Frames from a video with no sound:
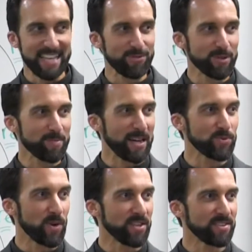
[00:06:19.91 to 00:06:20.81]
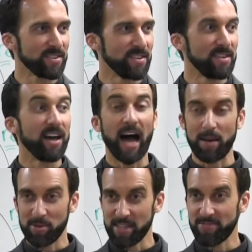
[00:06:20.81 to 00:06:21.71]
his response was,
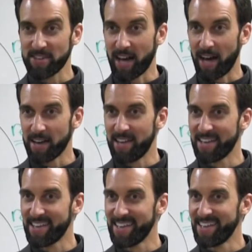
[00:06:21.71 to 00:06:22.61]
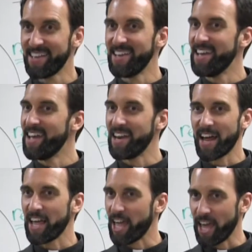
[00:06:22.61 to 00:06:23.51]
I believe in God, but
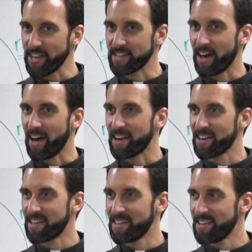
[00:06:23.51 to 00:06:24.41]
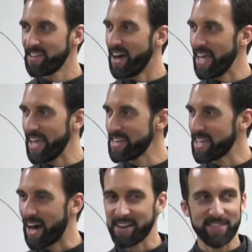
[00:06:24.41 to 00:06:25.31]
I hate God. I hate
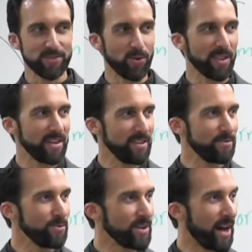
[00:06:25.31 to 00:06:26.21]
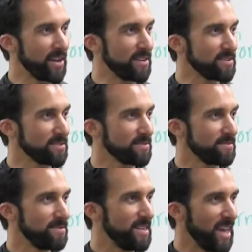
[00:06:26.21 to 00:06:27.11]
God and this whole idea of who God is,
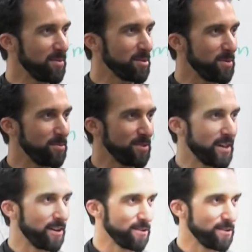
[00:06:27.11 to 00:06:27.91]
damning people now.